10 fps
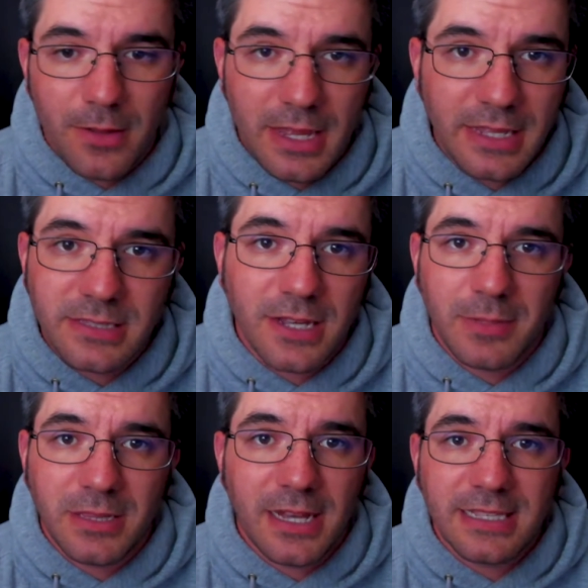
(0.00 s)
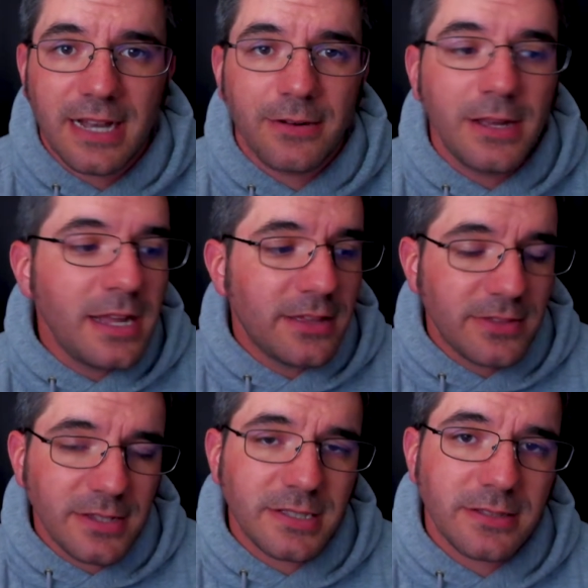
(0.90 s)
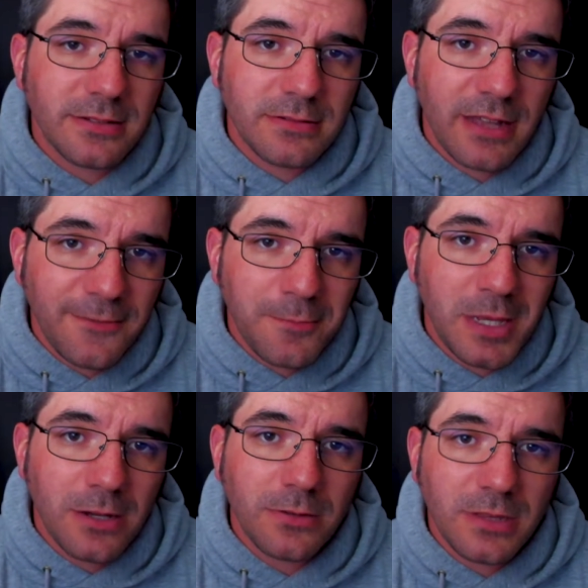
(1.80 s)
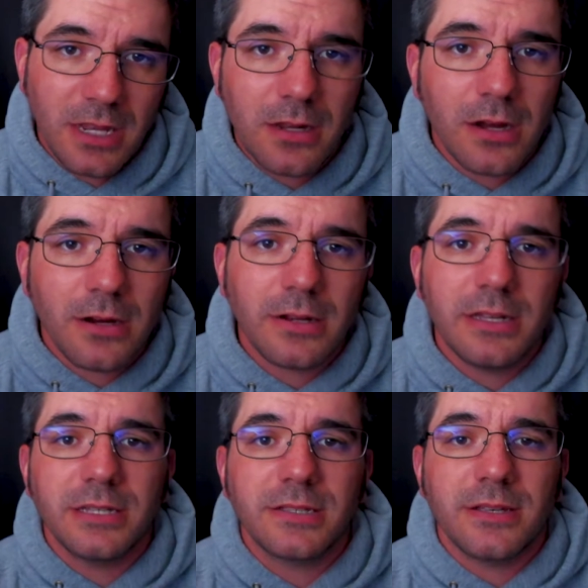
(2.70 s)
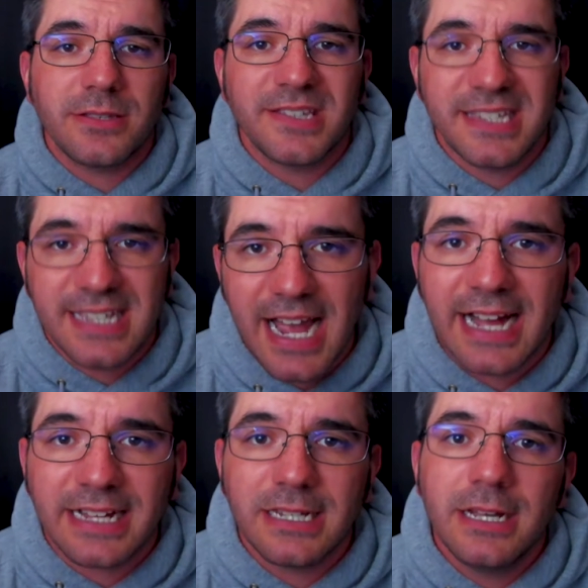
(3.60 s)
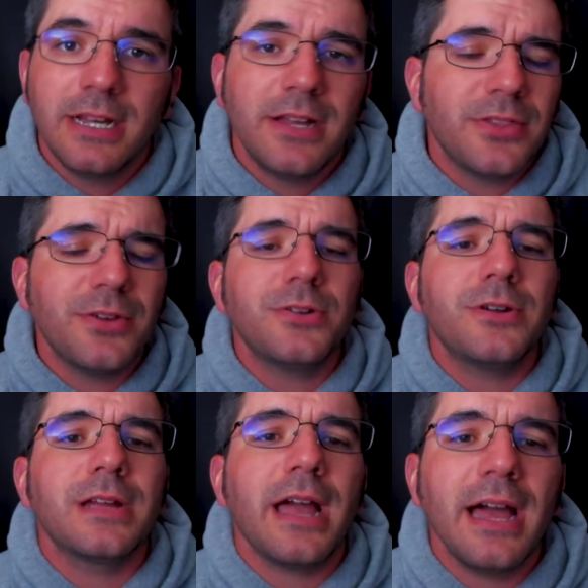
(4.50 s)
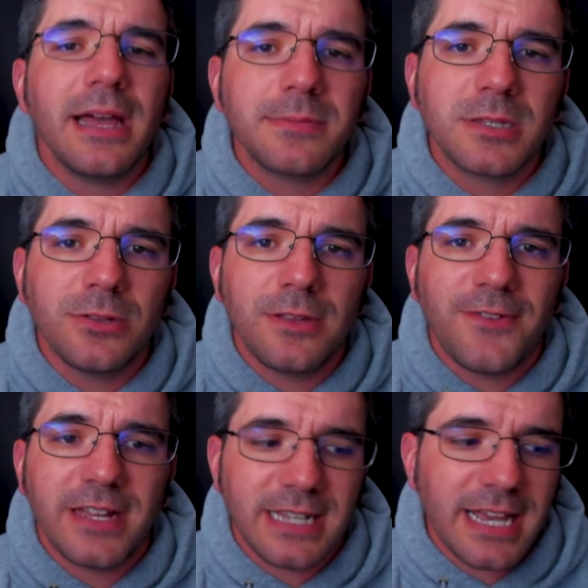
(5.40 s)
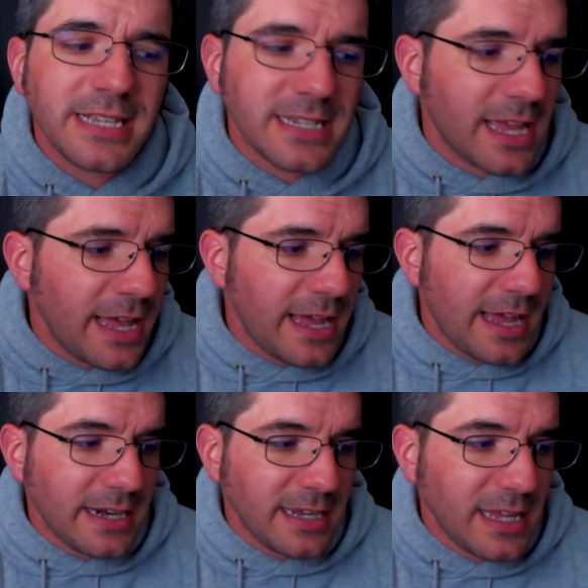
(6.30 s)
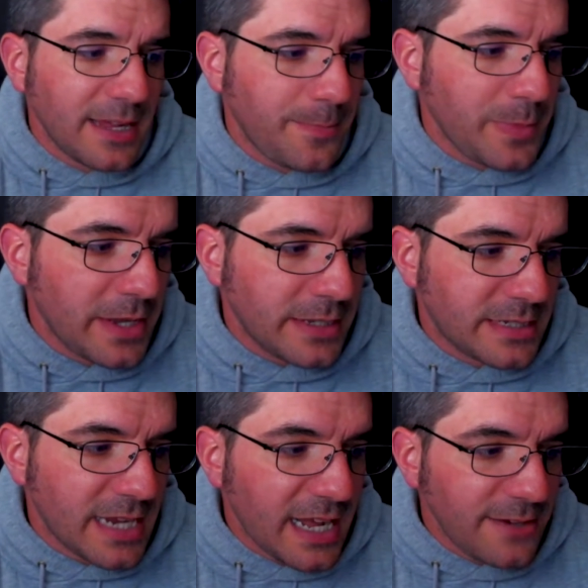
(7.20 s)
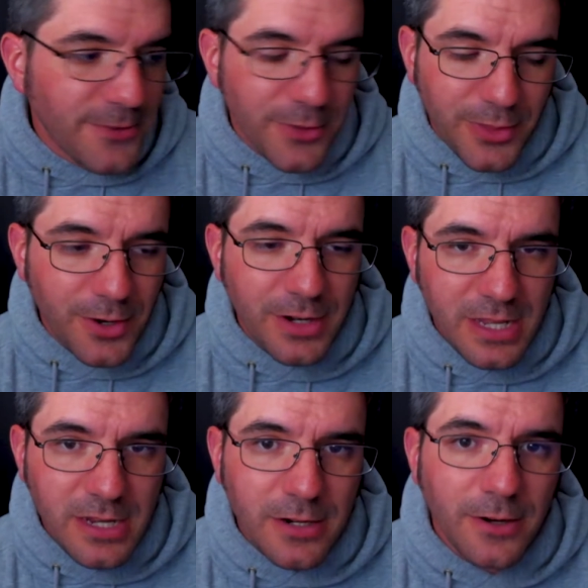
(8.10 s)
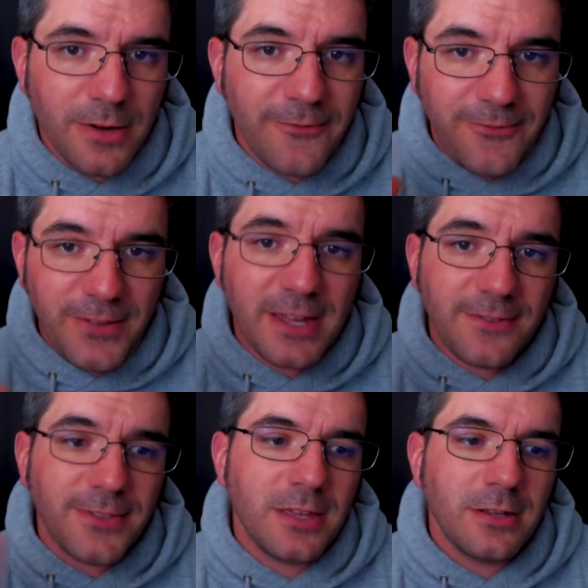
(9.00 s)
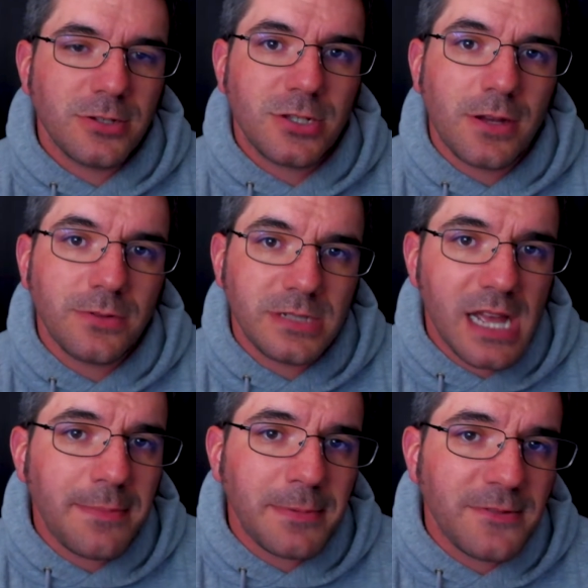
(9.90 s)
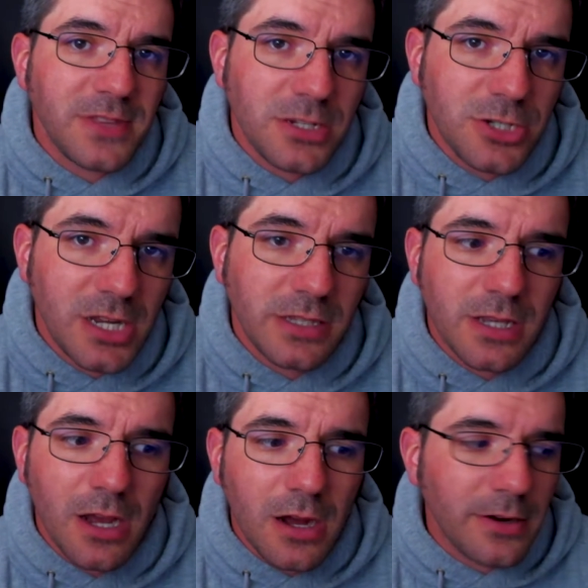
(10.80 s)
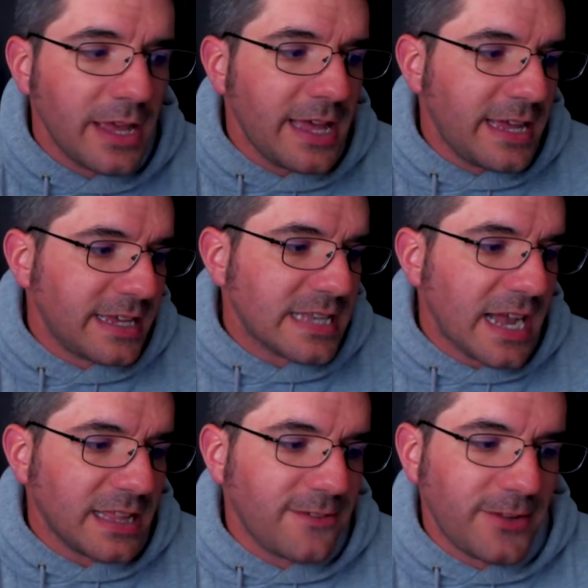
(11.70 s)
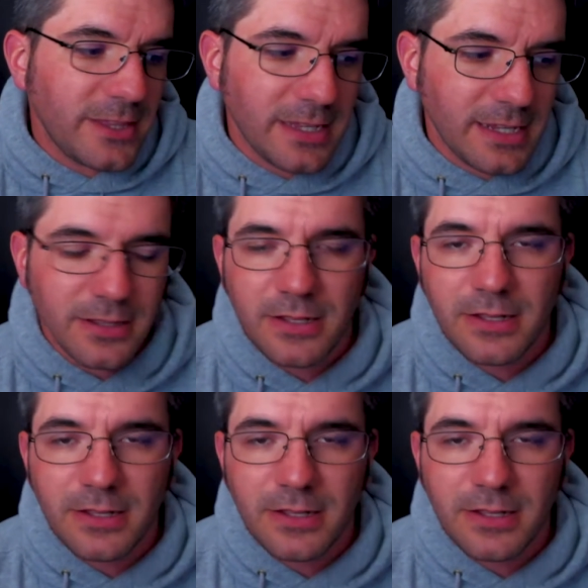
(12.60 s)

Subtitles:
It's going to be lights out. This FPO lead card is stacked. They're doing absolutely fantastic. And again, tied for 3rd here, 5th. So top of the chase card is Holly Finley.